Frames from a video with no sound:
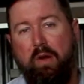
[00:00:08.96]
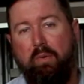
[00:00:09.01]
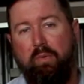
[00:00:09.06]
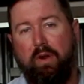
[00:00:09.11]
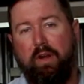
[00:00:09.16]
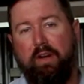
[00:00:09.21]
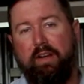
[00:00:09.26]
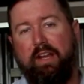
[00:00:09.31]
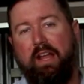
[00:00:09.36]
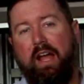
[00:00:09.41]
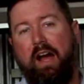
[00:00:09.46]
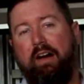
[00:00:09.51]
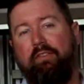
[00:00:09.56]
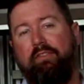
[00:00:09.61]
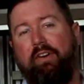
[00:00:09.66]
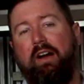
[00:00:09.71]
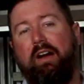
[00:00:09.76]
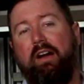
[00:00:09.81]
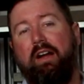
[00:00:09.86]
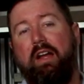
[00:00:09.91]
We're going to
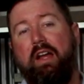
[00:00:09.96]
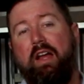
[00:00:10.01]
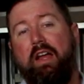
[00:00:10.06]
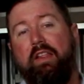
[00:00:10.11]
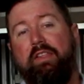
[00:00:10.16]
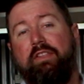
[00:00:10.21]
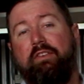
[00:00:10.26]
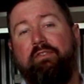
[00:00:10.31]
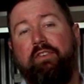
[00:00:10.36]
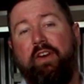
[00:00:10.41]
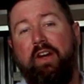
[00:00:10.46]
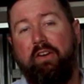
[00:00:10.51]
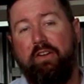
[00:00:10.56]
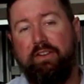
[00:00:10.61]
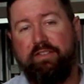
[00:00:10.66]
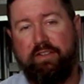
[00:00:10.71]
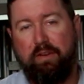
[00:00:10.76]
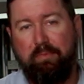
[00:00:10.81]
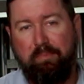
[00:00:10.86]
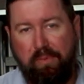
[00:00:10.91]
cover the
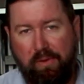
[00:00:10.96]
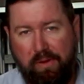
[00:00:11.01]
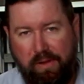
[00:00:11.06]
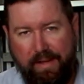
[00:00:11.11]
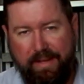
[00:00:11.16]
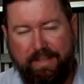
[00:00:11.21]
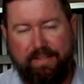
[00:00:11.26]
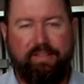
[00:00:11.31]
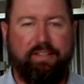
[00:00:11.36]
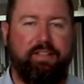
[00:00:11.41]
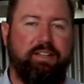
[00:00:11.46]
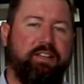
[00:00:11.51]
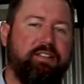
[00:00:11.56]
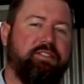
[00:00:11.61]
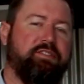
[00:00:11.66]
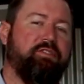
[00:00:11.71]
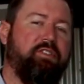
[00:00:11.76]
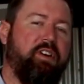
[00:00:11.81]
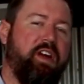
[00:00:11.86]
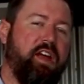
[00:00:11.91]
various
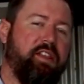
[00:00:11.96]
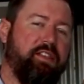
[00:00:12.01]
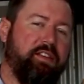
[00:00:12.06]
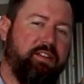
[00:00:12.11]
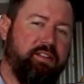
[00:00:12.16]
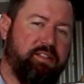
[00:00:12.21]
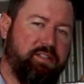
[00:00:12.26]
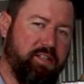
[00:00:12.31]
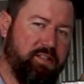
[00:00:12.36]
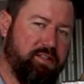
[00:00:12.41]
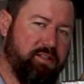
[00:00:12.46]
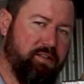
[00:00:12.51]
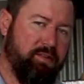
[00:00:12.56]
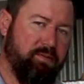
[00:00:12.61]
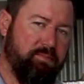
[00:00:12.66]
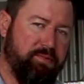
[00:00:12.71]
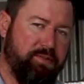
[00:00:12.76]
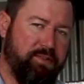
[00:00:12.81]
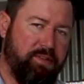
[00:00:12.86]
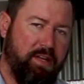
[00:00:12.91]
complexities around these
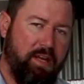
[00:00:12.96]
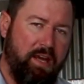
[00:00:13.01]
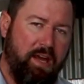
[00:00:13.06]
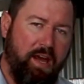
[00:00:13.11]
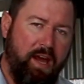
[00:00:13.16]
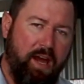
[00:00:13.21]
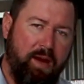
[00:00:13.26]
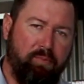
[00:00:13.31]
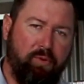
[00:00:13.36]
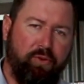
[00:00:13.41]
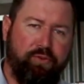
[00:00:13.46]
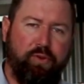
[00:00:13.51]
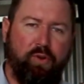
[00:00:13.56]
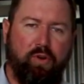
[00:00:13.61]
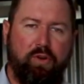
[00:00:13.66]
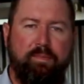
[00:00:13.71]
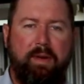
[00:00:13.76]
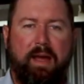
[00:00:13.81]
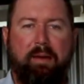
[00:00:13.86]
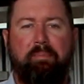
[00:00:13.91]
systems, and we'll
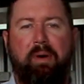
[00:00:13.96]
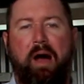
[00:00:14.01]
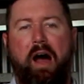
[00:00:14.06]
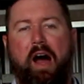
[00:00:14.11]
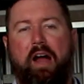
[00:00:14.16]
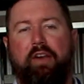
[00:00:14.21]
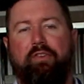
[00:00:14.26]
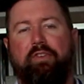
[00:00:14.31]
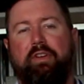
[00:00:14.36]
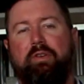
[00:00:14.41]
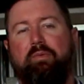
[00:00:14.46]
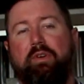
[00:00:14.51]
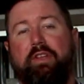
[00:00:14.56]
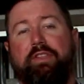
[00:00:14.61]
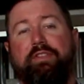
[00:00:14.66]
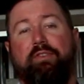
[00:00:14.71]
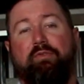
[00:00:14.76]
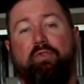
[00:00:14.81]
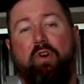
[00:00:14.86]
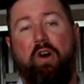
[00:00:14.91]
talk about partnering
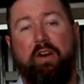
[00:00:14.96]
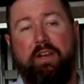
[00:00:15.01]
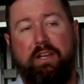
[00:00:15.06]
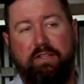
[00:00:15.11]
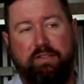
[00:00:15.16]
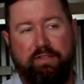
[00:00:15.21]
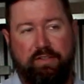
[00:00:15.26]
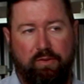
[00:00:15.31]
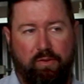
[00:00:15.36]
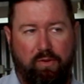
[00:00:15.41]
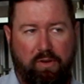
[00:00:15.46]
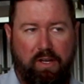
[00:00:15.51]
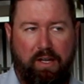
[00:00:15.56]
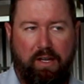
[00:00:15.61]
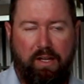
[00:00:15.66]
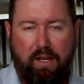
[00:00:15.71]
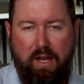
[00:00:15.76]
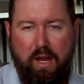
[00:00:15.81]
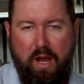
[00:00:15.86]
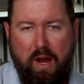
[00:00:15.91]
with the right
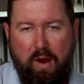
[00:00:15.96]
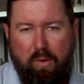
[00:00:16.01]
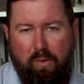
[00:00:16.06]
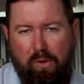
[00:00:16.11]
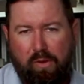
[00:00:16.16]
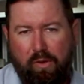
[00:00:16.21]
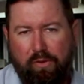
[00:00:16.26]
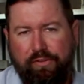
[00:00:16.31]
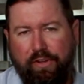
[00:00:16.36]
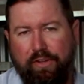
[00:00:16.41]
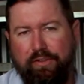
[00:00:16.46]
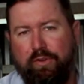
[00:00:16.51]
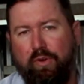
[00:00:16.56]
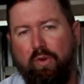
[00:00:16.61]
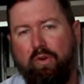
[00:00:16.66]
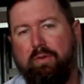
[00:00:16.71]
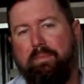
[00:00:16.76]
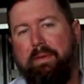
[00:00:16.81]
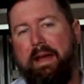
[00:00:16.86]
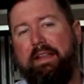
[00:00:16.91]
installer. We'll also
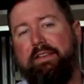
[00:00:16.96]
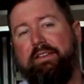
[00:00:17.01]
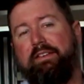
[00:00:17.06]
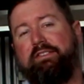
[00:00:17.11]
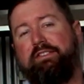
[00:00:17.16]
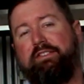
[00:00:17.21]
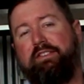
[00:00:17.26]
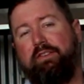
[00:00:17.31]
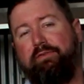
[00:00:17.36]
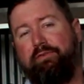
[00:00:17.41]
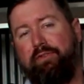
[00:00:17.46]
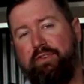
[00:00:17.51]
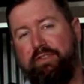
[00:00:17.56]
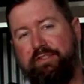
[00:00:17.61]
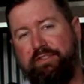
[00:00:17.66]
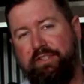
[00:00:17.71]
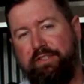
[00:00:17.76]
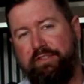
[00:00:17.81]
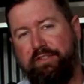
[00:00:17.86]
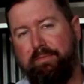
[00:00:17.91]
talk about the different
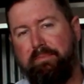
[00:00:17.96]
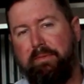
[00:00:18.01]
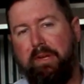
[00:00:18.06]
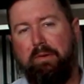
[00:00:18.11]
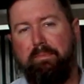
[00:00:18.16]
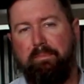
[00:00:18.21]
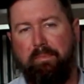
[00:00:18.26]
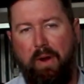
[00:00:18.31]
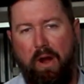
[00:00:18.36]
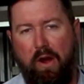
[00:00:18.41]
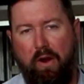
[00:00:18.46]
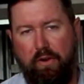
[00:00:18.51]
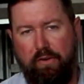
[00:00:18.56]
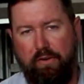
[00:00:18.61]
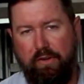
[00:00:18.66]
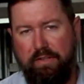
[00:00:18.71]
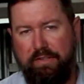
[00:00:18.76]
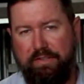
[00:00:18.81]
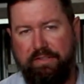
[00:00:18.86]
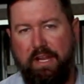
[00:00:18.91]
system
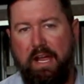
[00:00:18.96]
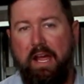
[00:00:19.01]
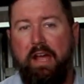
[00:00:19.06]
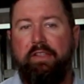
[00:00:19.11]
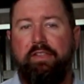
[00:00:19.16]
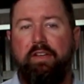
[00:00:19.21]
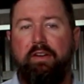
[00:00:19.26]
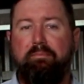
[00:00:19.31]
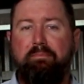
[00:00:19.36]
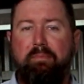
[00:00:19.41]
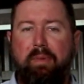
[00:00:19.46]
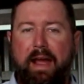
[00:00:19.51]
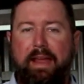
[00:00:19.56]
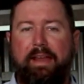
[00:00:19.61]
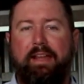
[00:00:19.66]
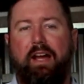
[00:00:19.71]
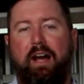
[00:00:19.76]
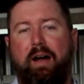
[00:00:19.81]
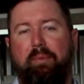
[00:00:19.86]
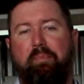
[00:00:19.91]
components that
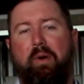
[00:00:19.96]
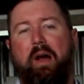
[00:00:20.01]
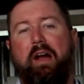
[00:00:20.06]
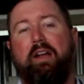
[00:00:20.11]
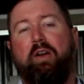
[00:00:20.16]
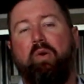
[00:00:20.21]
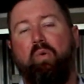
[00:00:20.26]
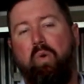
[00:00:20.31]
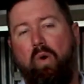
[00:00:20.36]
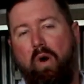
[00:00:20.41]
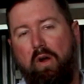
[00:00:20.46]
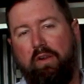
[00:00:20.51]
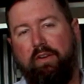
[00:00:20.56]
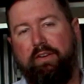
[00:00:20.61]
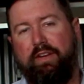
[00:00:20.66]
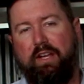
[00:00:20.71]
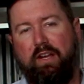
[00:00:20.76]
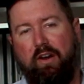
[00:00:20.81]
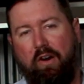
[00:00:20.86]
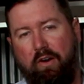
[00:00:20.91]
make up a
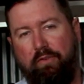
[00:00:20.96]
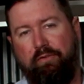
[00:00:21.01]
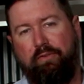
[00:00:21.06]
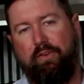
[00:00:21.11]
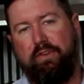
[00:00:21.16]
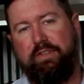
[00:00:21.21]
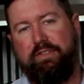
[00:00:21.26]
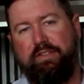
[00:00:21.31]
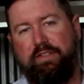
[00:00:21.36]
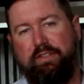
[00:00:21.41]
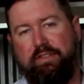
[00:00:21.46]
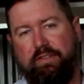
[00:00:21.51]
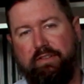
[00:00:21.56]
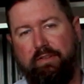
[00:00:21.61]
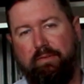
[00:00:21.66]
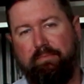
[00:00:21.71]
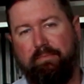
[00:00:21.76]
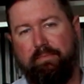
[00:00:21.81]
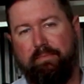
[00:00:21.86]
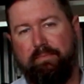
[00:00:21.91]
quality off-grid
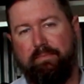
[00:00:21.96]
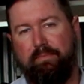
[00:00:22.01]
system.